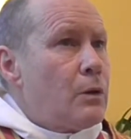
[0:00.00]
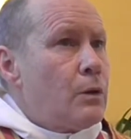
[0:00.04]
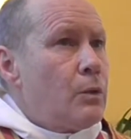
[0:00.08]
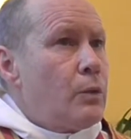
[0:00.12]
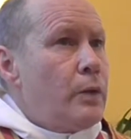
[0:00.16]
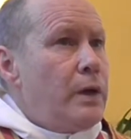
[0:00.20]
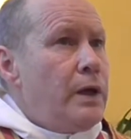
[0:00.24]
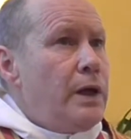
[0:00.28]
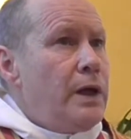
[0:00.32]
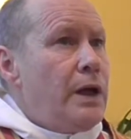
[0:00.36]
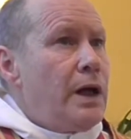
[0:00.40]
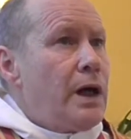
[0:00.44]

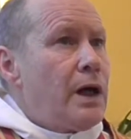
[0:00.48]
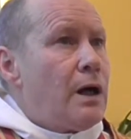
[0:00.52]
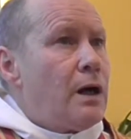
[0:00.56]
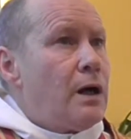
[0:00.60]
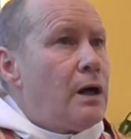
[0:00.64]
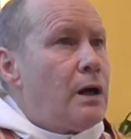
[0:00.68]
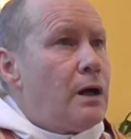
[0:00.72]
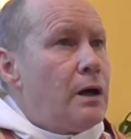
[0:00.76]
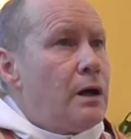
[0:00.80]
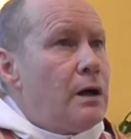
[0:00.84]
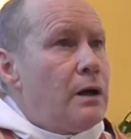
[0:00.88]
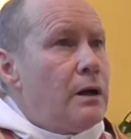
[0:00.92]
We
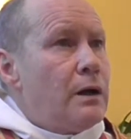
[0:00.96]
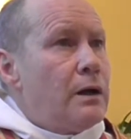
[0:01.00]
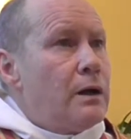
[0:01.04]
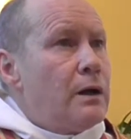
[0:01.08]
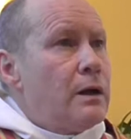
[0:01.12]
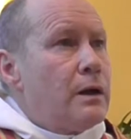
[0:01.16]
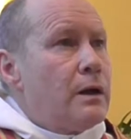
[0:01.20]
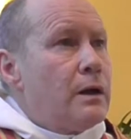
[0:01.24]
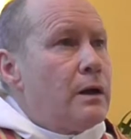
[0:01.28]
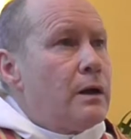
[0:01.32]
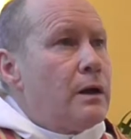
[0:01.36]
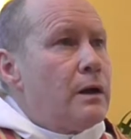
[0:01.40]

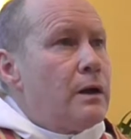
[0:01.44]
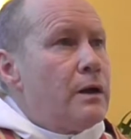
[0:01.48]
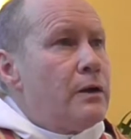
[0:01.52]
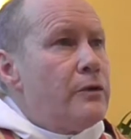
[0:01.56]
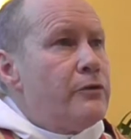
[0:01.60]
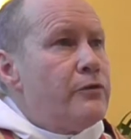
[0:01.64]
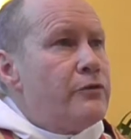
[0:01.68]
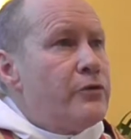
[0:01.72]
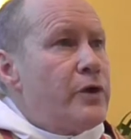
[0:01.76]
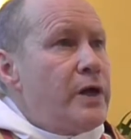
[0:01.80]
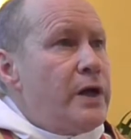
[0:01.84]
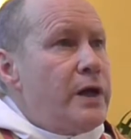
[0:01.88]
are
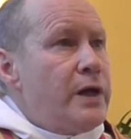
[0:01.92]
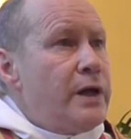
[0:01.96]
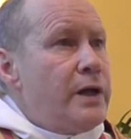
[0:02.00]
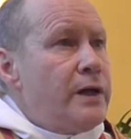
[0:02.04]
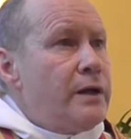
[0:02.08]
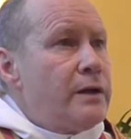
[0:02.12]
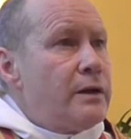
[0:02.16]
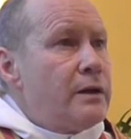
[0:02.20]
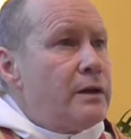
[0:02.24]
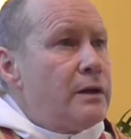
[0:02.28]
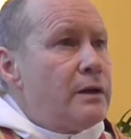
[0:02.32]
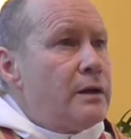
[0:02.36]

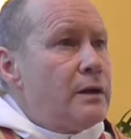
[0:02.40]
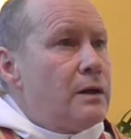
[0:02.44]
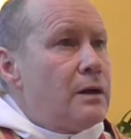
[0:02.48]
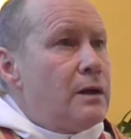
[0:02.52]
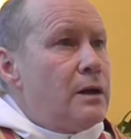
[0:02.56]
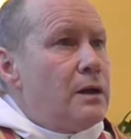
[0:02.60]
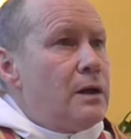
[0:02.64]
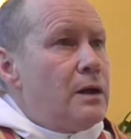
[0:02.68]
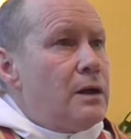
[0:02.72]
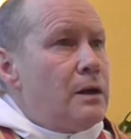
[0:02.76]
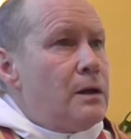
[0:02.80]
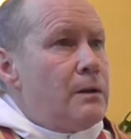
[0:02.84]
freed,
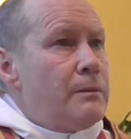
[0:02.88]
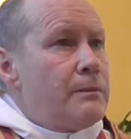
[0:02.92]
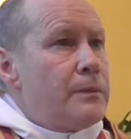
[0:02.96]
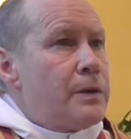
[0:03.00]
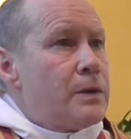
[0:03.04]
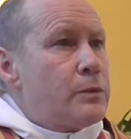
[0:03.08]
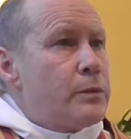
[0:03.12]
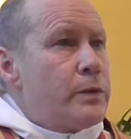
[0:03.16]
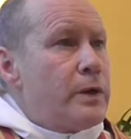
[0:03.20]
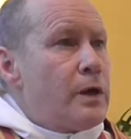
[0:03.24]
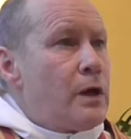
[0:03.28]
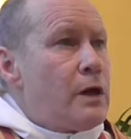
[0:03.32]

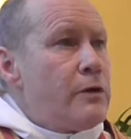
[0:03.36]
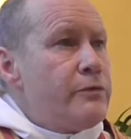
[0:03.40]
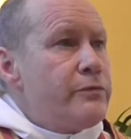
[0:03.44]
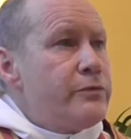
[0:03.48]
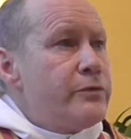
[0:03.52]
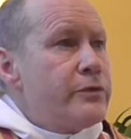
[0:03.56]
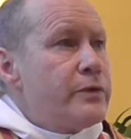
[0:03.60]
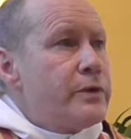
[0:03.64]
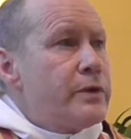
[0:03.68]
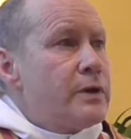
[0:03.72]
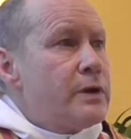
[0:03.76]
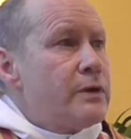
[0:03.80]
but we
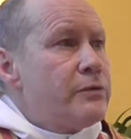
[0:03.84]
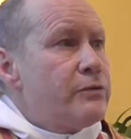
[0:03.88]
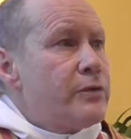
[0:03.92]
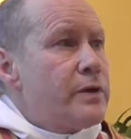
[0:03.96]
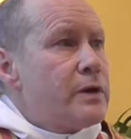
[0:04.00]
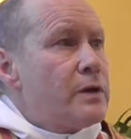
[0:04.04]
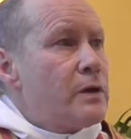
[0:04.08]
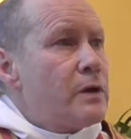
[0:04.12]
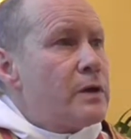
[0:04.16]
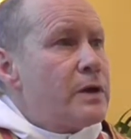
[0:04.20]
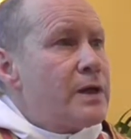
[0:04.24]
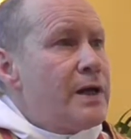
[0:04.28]
often, if we're
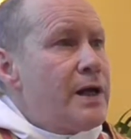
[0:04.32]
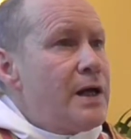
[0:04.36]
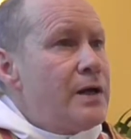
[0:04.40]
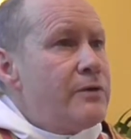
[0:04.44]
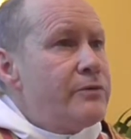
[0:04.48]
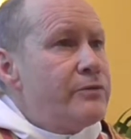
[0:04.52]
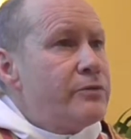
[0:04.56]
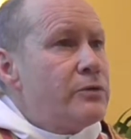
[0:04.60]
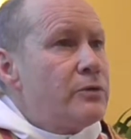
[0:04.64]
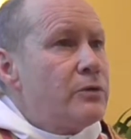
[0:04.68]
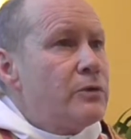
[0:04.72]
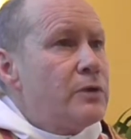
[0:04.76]
not
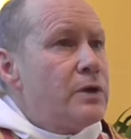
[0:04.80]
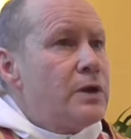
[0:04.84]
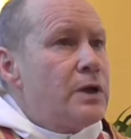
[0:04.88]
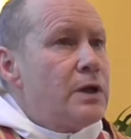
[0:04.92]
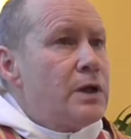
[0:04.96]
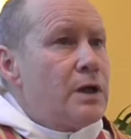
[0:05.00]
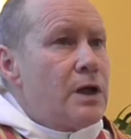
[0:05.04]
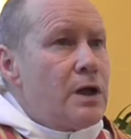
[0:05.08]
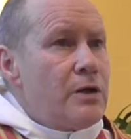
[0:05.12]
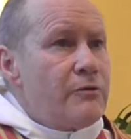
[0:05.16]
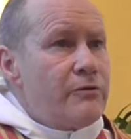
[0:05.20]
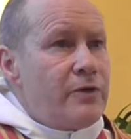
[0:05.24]
careful,
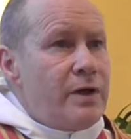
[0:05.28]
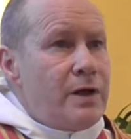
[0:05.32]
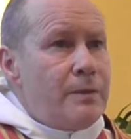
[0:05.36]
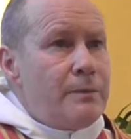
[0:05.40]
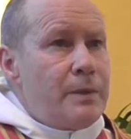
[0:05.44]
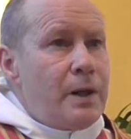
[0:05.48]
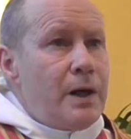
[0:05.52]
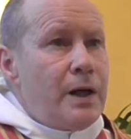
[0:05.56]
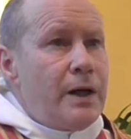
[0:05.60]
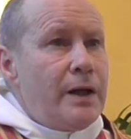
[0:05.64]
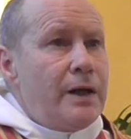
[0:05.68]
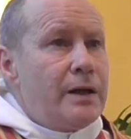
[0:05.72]

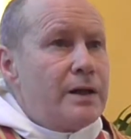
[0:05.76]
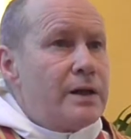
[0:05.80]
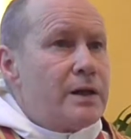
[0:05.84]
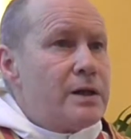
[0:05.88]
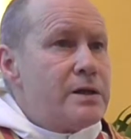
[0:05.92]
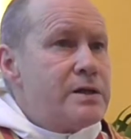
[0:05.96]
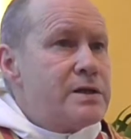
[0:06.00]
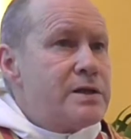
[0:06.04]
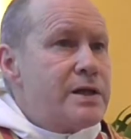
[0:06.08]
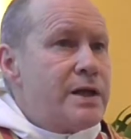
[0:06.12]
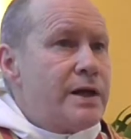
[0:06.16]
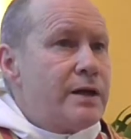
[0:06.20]
rebind
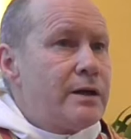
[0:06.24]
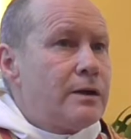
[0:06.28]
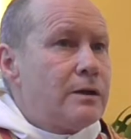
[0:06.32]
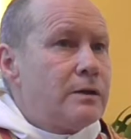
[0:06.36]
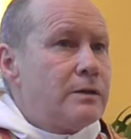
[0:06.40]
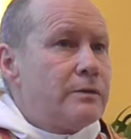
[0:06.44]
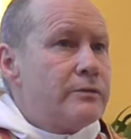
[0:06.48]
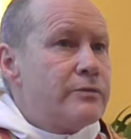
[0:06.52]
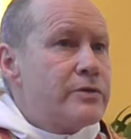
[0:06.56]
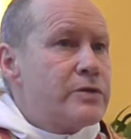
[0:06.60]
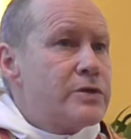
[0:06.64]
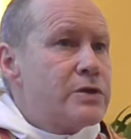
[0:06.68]

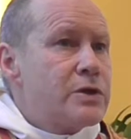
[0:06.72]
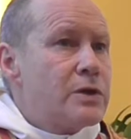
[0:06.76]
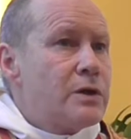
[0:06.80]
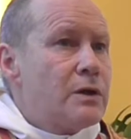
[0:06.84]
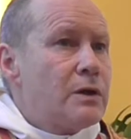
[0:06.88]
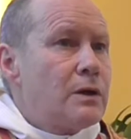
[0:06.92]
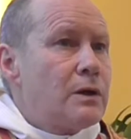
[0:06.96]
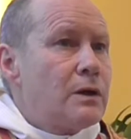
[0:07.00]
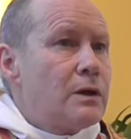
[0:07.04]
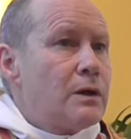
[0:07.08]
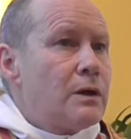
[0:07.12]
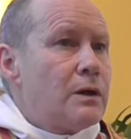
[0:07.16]
ourselves.
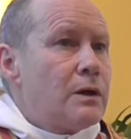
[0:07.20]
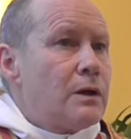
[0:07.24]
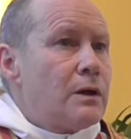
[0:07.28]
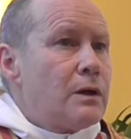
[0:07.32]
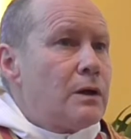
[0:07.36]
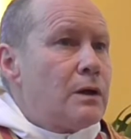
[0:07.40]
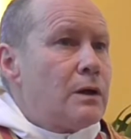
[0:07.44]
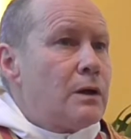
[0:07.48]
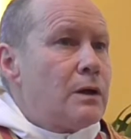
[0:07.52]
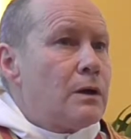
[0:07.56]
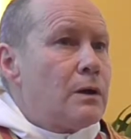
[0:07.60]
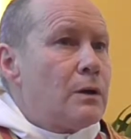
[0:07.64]

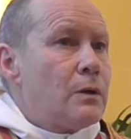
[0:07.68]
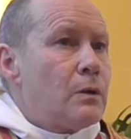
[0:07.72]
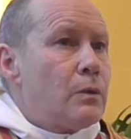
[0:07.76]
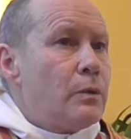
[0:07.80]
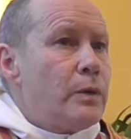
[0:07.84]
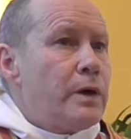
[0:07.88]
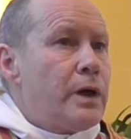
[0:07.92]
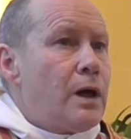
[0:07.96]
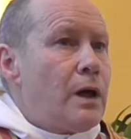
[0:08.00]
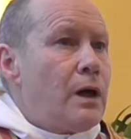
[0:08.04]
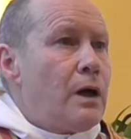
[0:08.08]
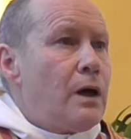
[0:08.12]

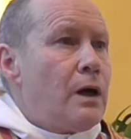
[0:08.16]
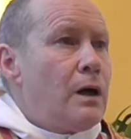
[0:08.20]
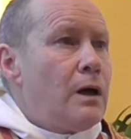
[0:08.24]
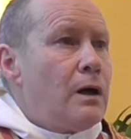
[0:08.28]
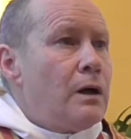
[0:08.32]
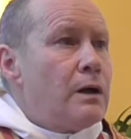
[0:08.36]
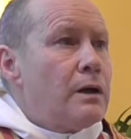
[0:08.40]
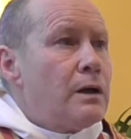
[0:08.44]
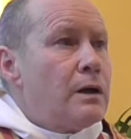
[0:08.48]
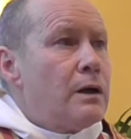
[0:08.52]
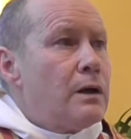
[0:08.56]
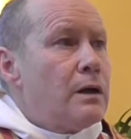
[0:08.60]
We
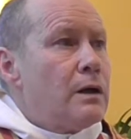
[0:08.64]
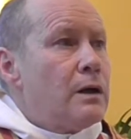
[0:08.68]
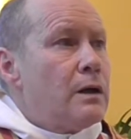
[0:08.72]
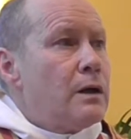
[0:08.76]
are